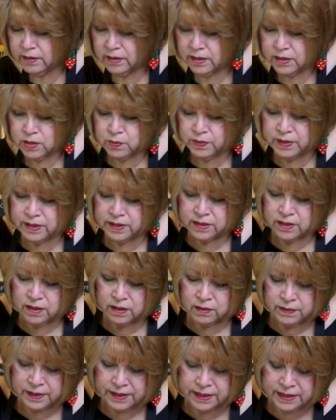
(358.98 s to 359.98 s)
This one that's
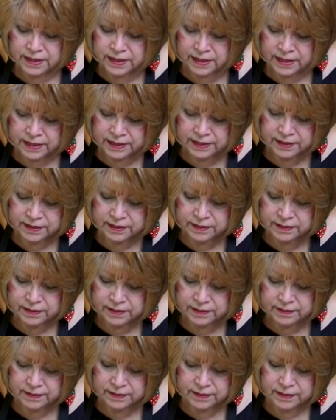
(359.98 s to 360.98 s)
already done,
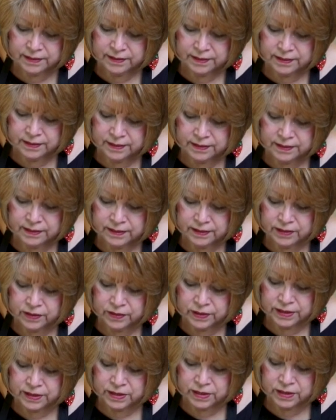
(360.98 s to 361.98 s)
you can